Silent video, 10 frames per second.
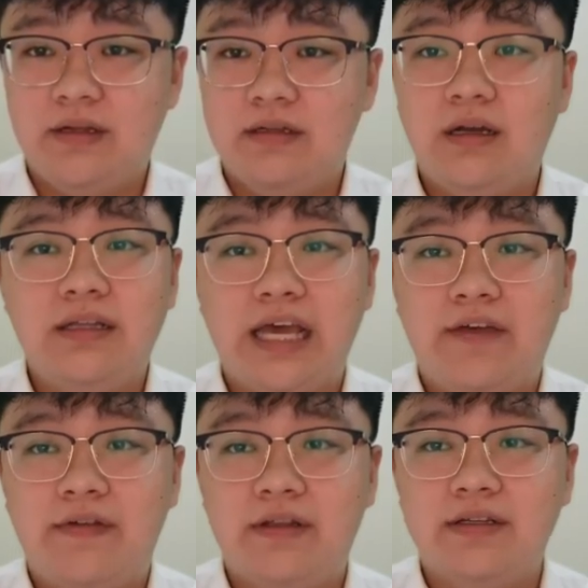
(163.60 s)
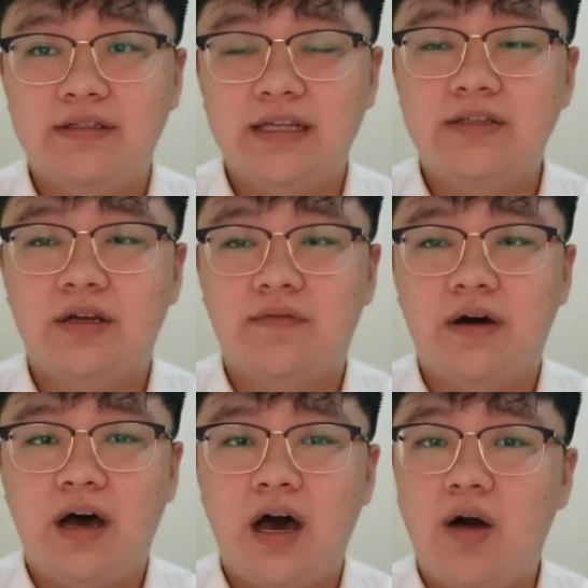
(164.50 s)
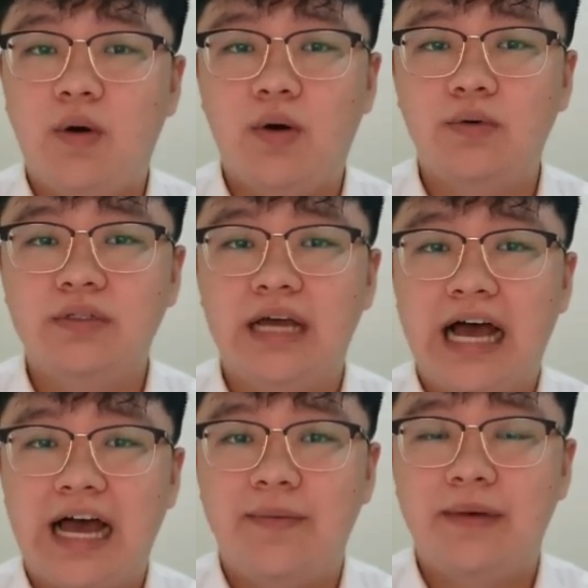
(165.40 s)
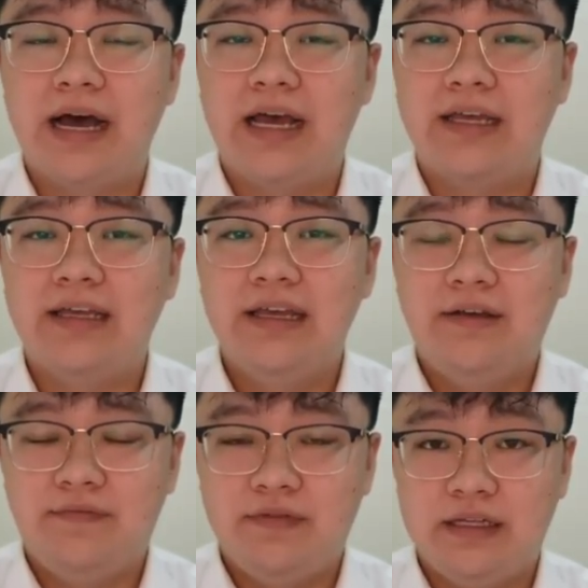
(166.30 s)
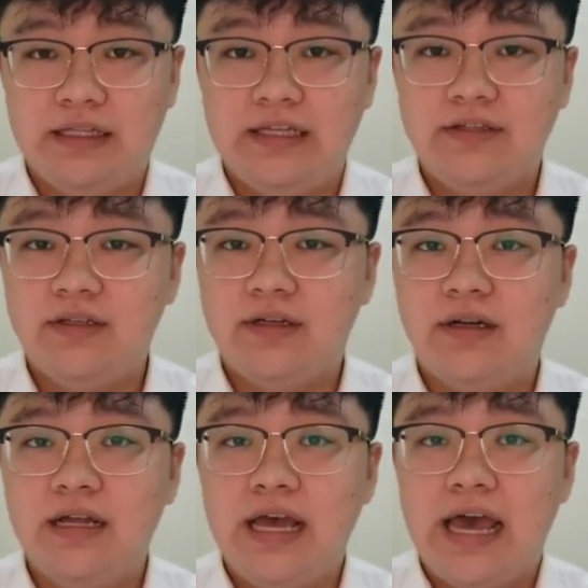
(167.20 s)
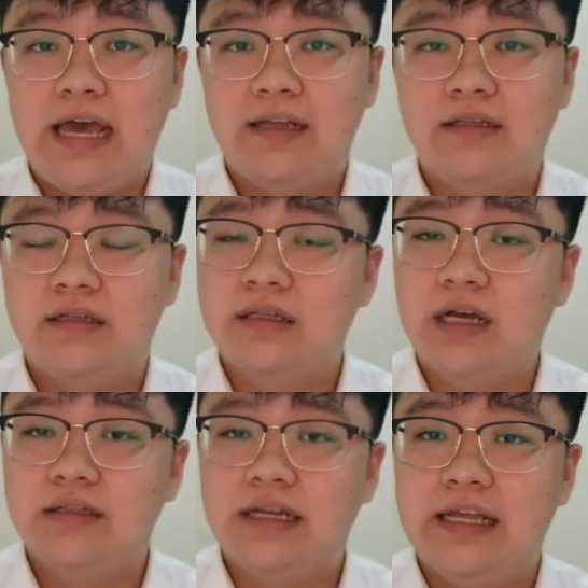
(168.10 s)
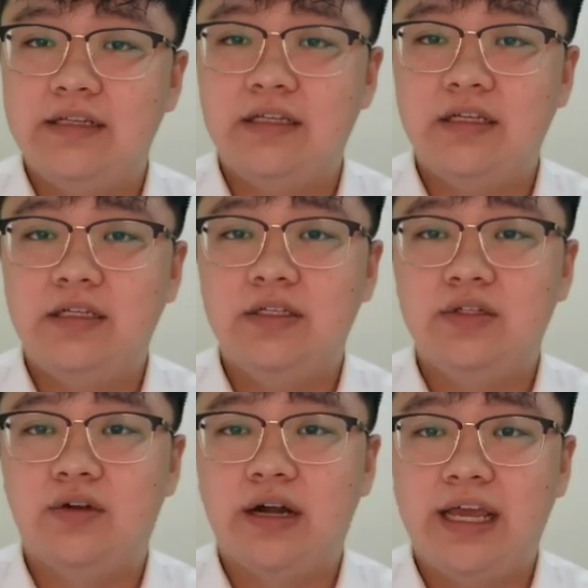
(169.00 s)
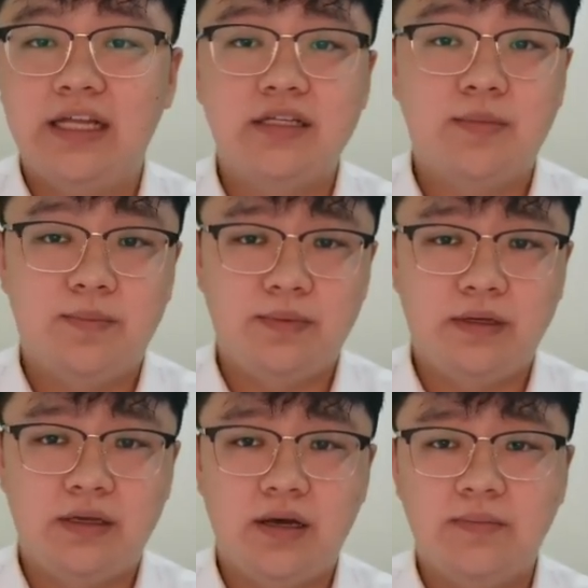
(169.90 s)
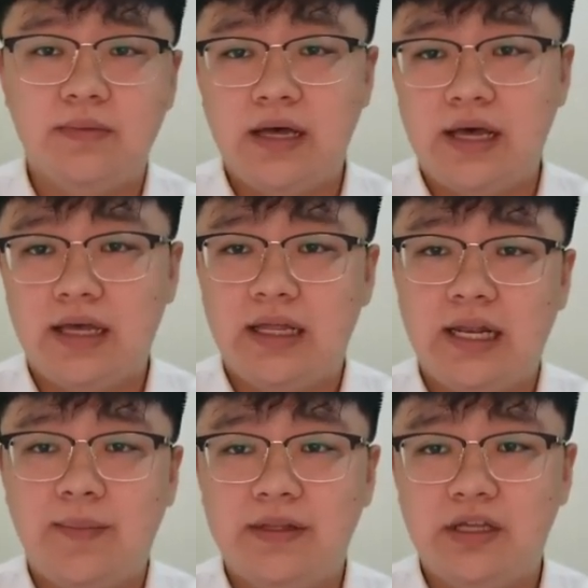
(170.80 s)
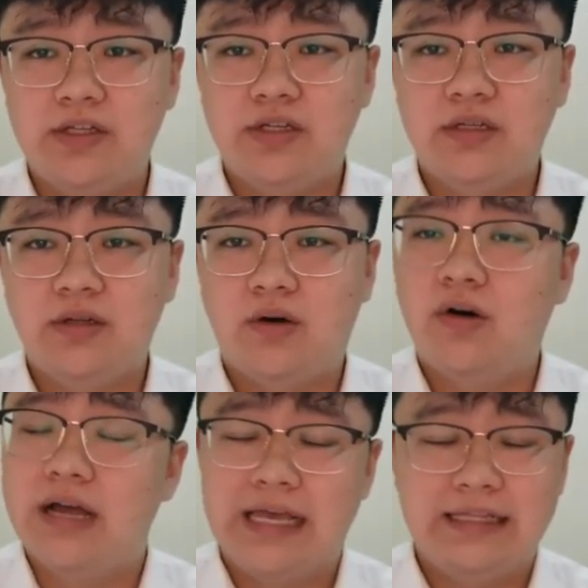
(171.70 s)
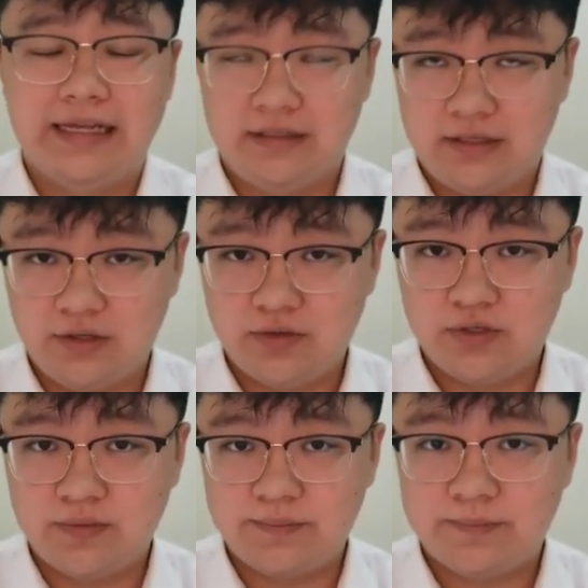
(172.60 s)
Not having the sense of how old am I in this year, and not letting your age become a limitation or an excuse.